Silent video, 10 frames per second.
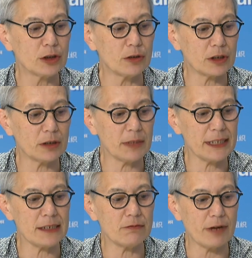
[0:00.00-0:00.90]
So the
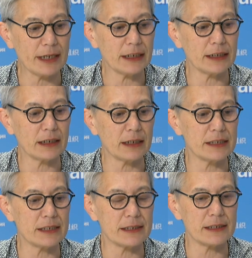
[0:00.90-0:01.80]
committee
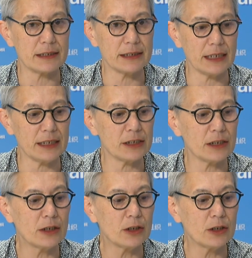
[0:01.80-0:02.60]
recognises this need